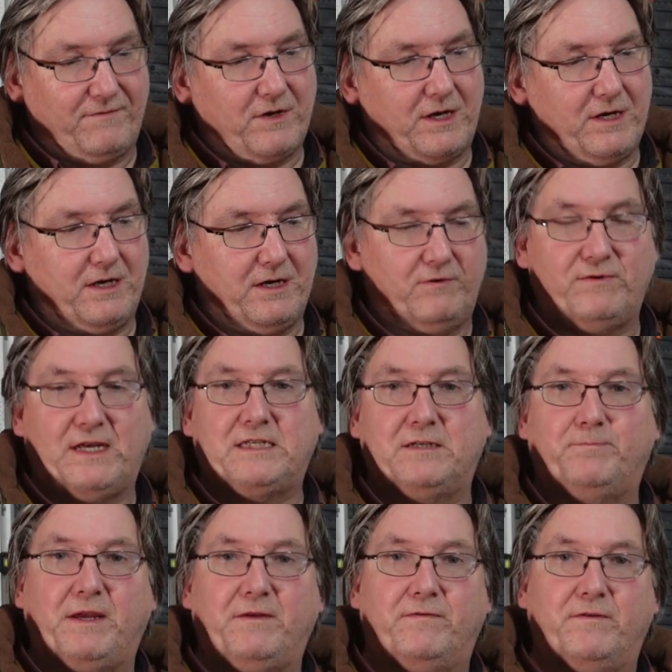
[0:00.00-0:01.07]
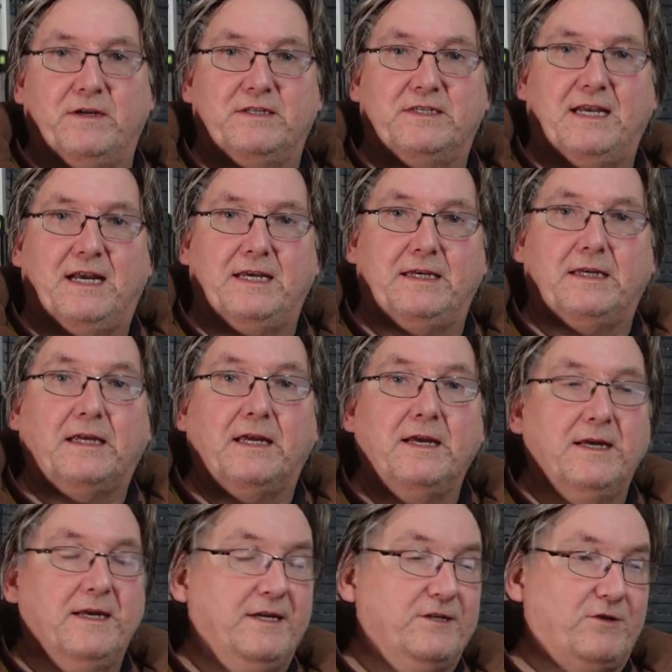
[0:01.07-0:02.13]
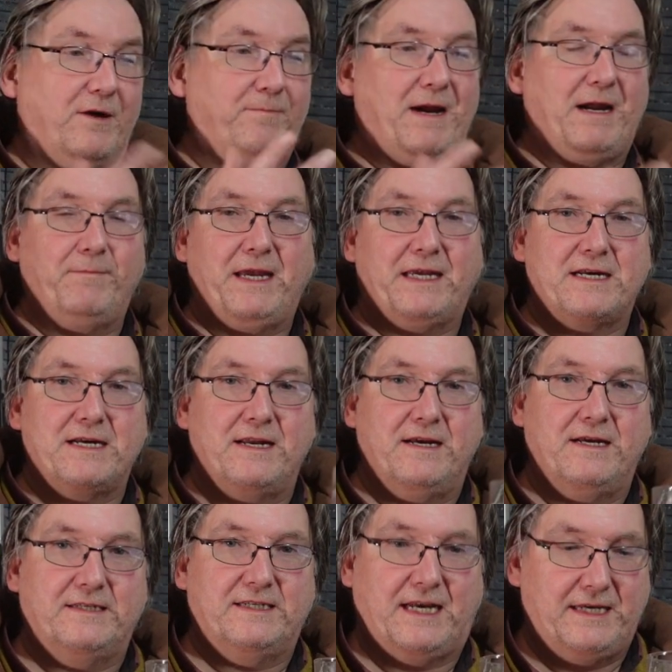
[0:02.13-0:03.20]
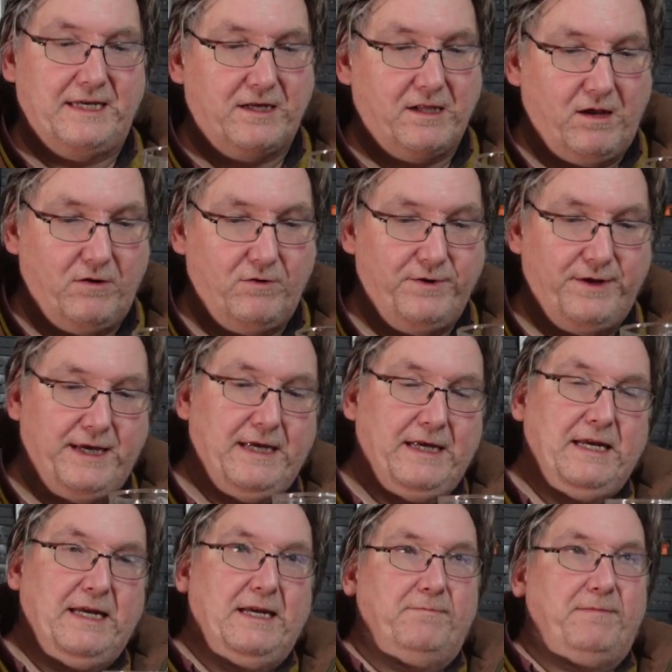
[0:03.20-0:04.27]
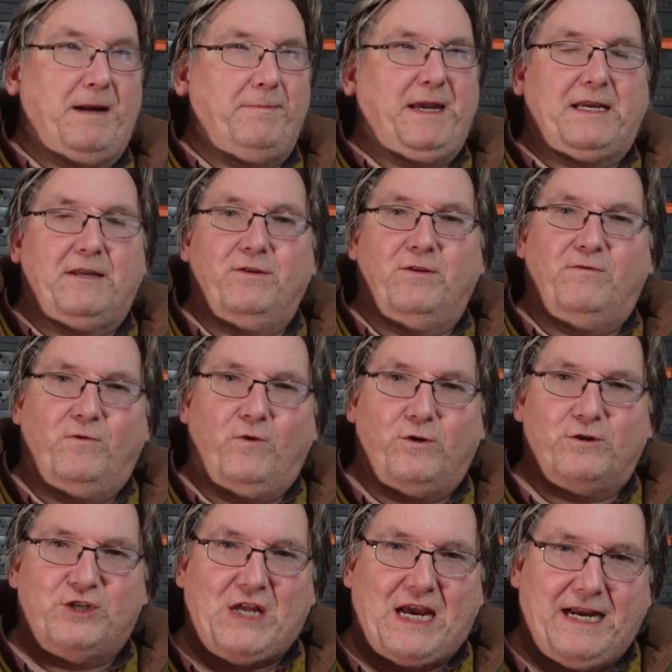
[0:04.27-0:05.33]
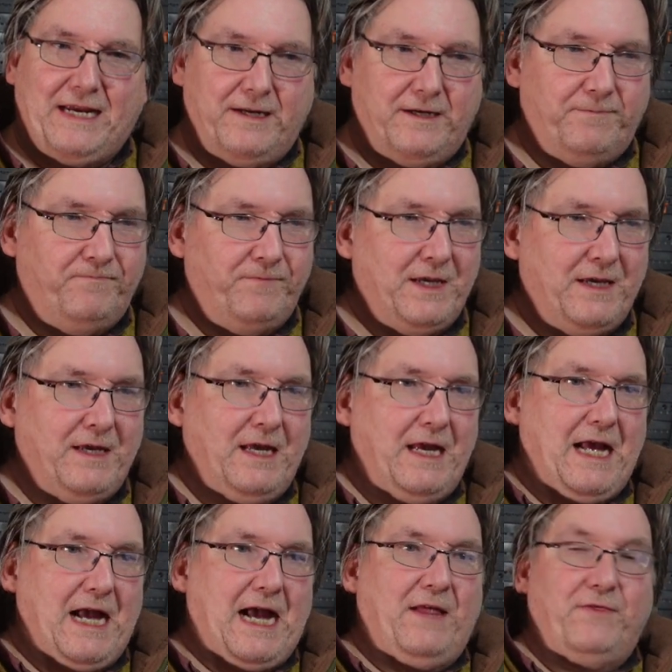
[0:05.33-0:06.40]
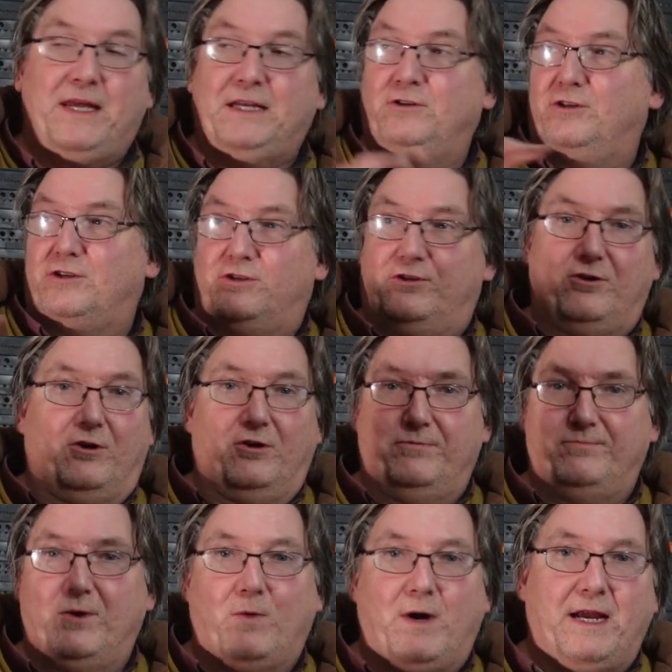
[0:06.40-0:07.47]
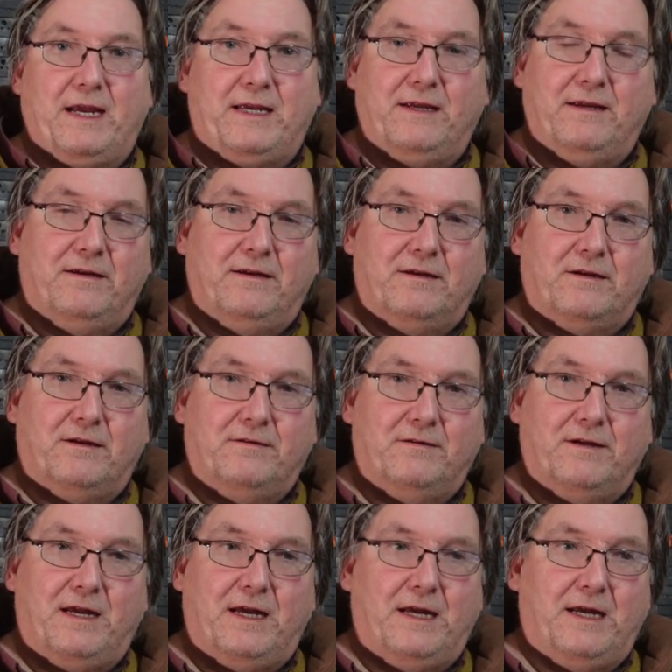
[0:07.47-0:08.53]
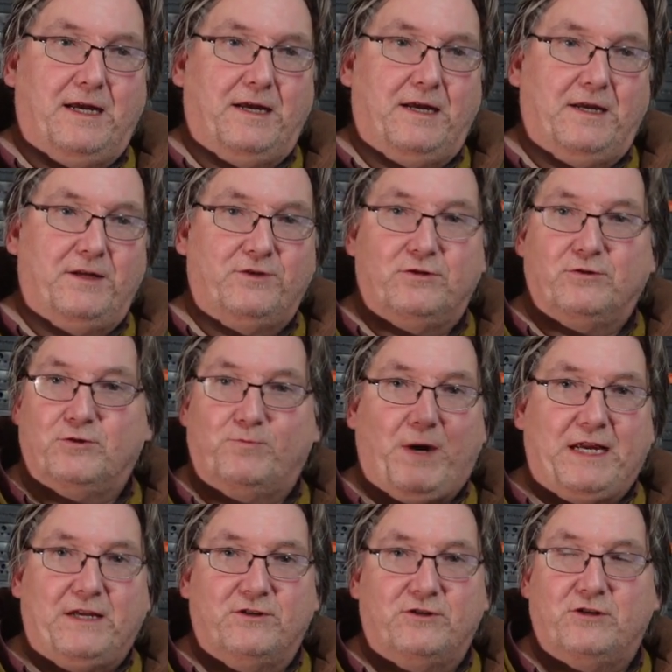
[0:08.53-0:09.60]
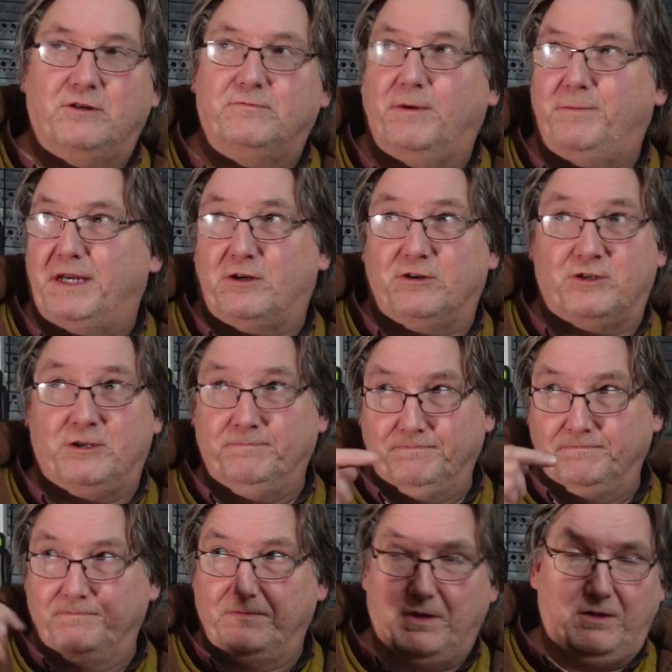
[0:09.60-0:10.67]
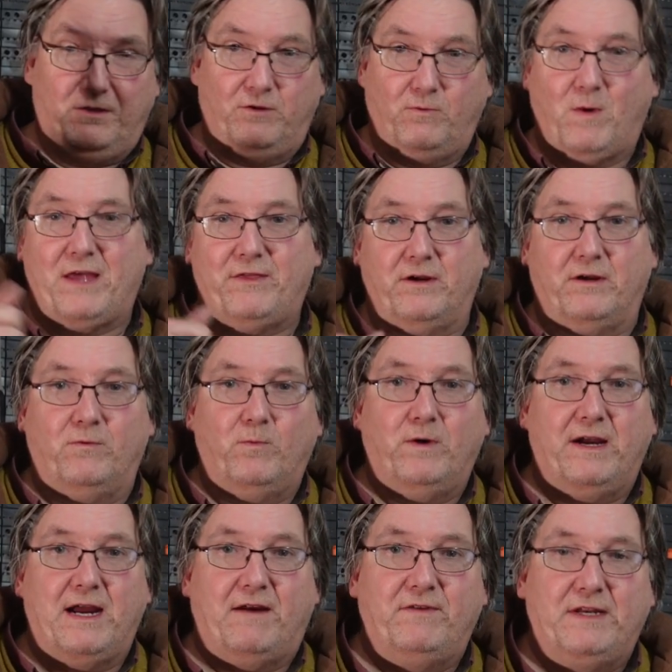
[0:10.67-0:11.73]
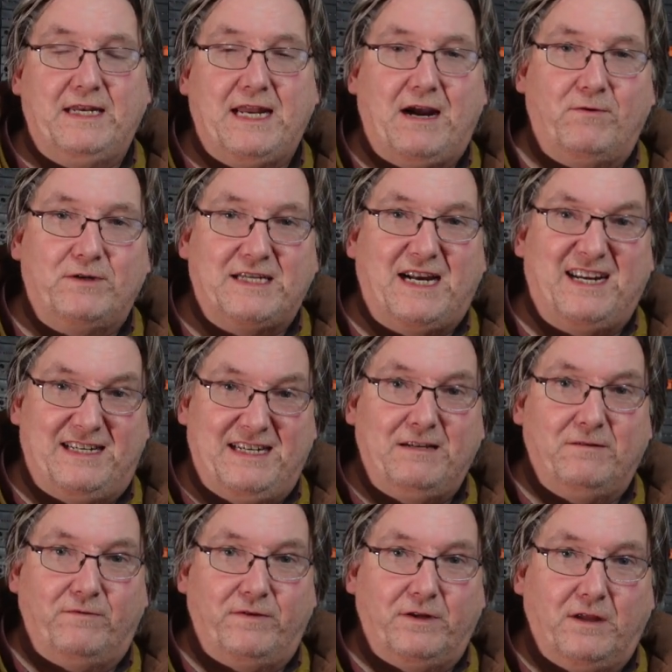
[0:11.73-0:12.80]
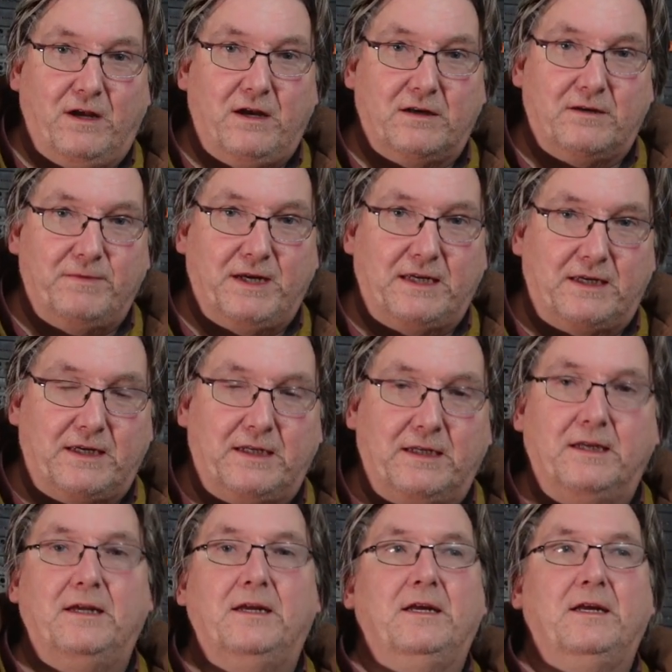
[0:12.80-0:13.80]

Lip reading: I've got a recipe for a Sahi. So I might make a Sahi clone. Might make another Vorsteiner. And then just store them away until spring and summer, because the weather we're having now is ideal for lager making.